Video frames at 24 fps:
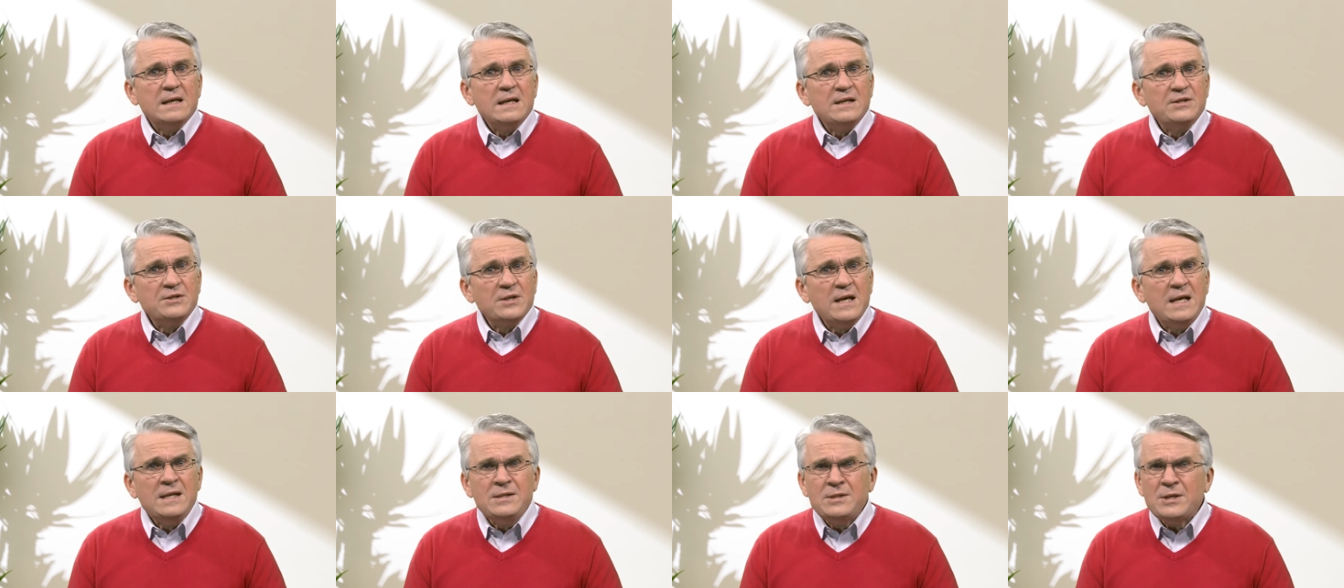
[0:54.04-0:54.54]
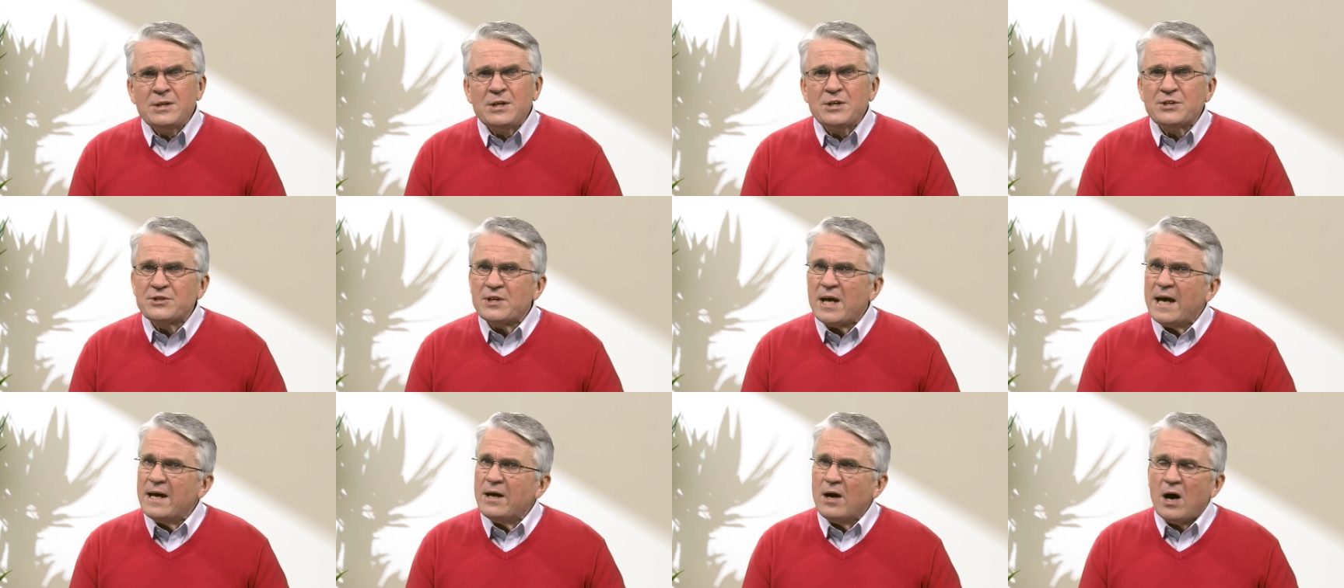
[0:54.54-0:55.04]
It's easy to
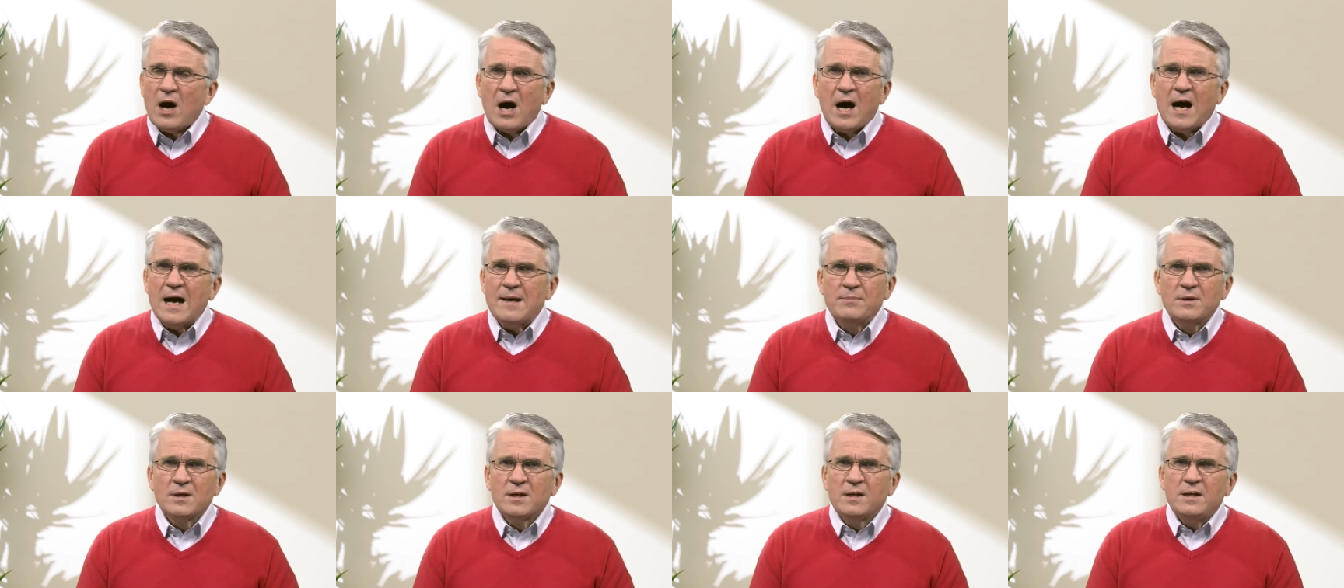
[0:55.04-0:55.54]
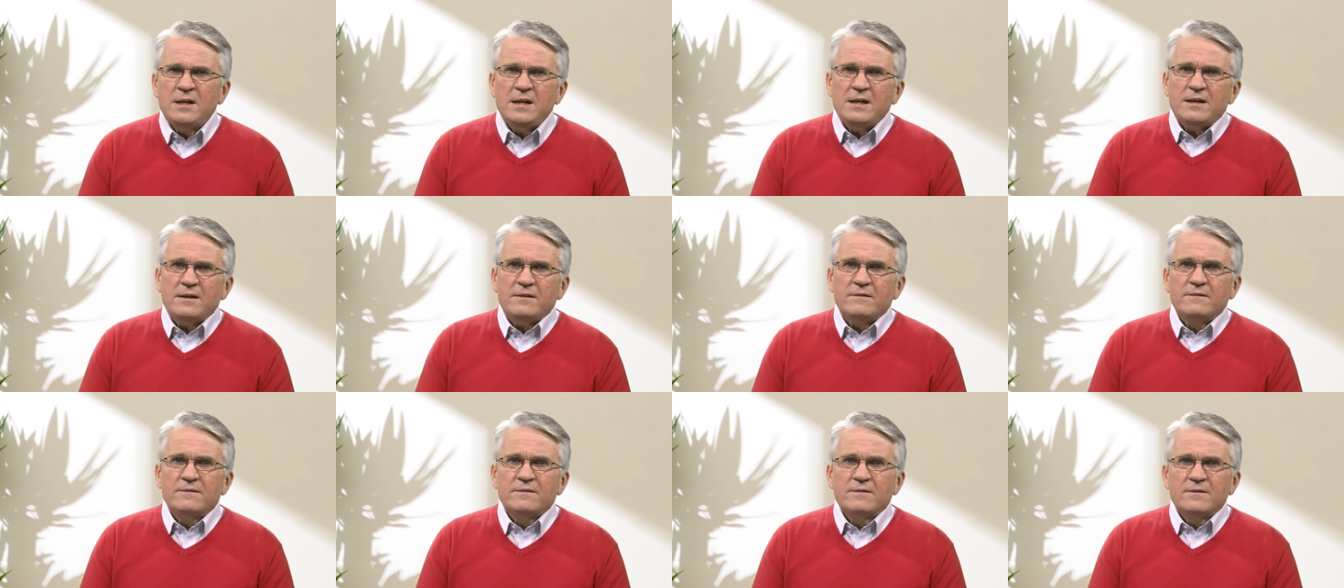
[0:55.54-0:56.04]
say, I
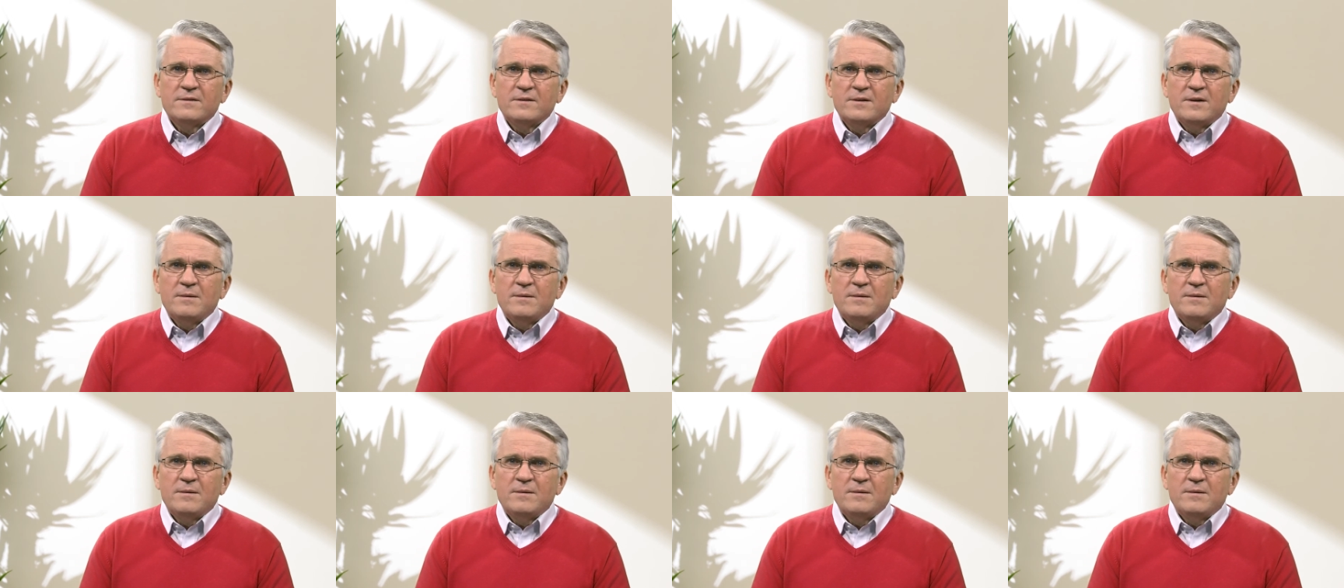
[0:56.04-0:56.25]
believe,